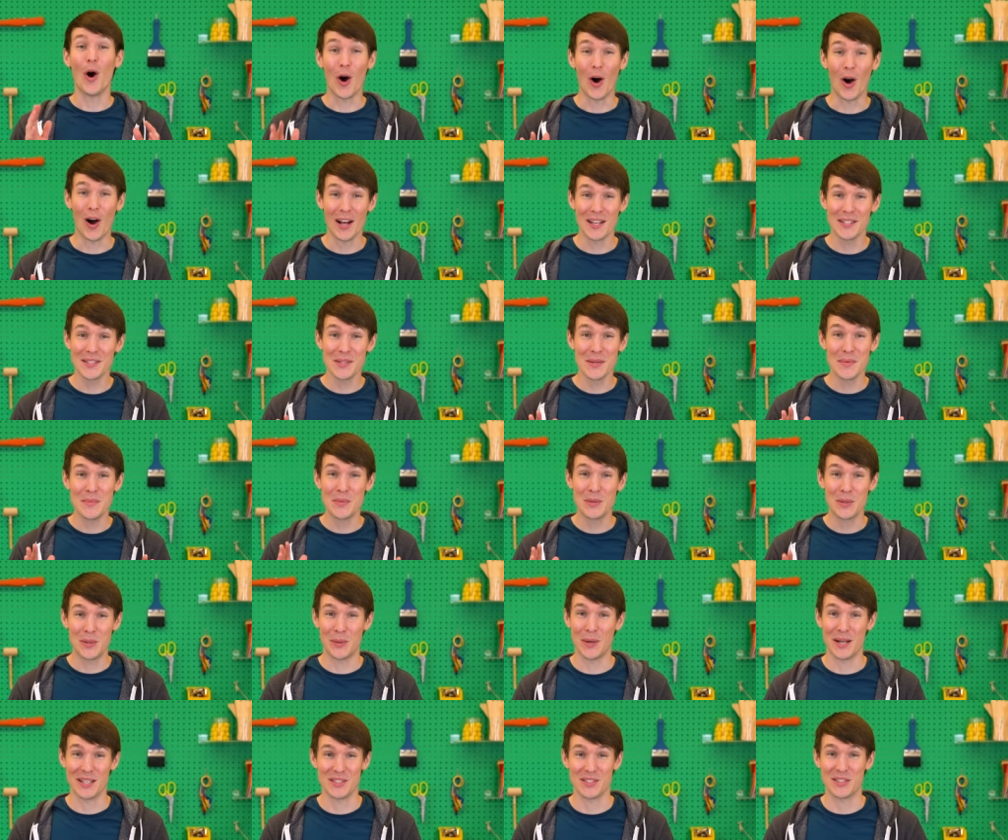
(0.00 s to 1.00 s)
Awesome
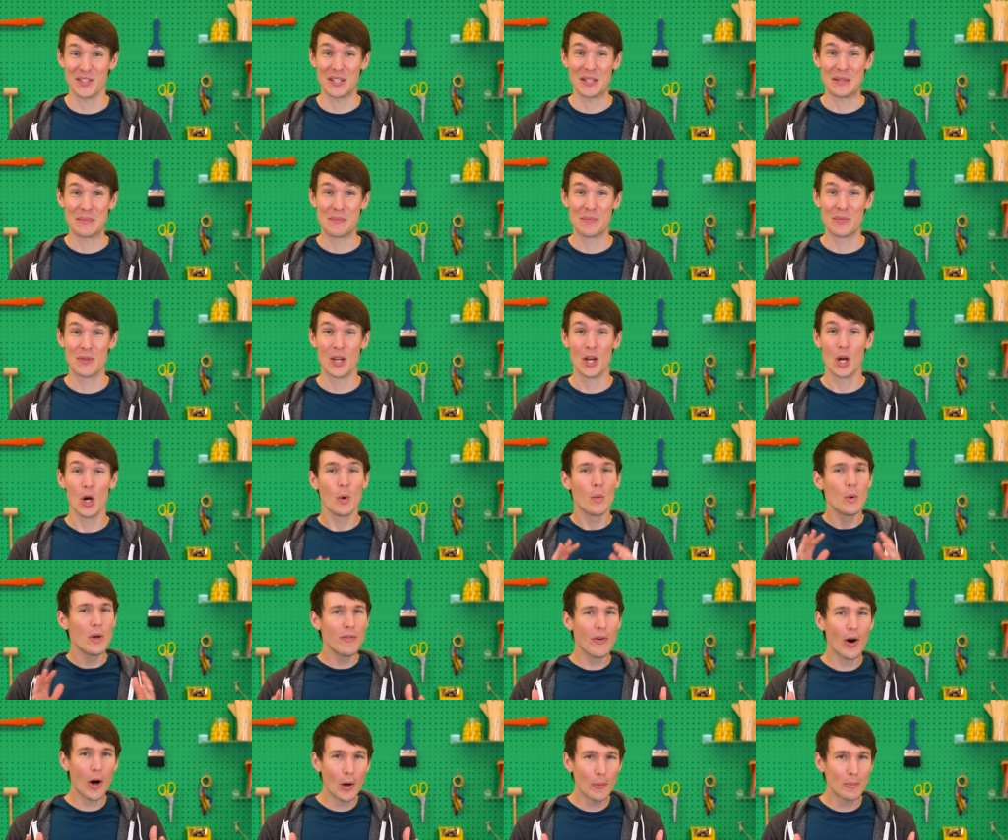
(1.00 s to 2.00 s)
question.
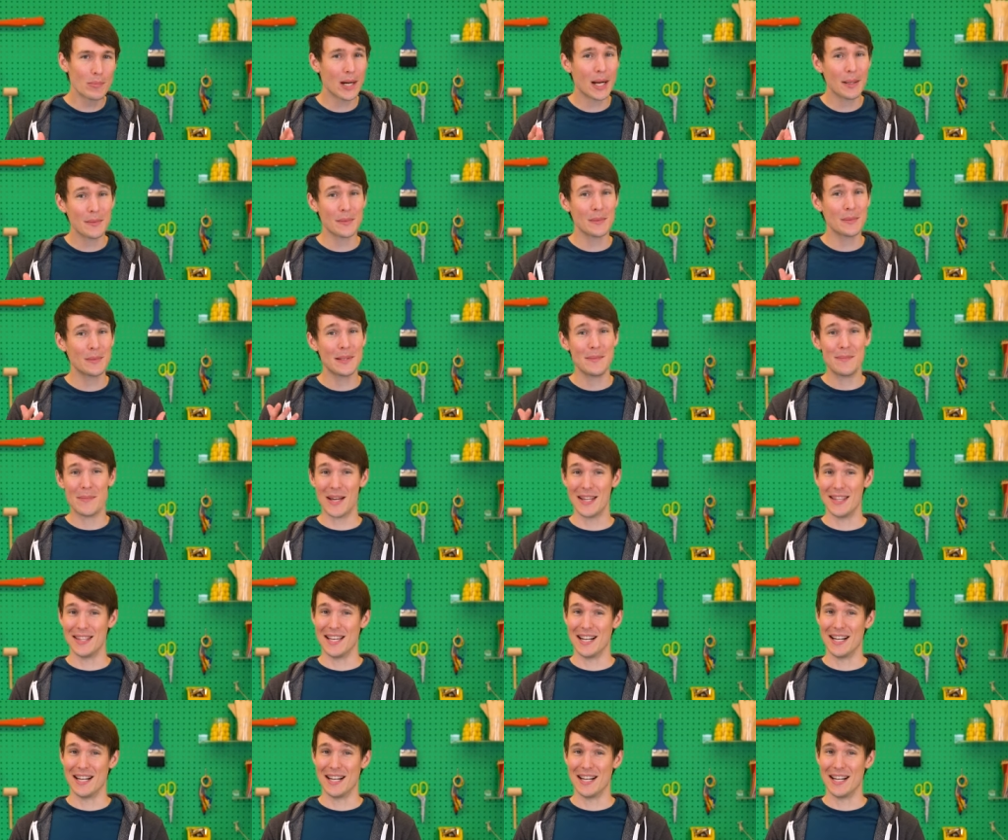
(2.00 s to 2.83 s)
We've all probably been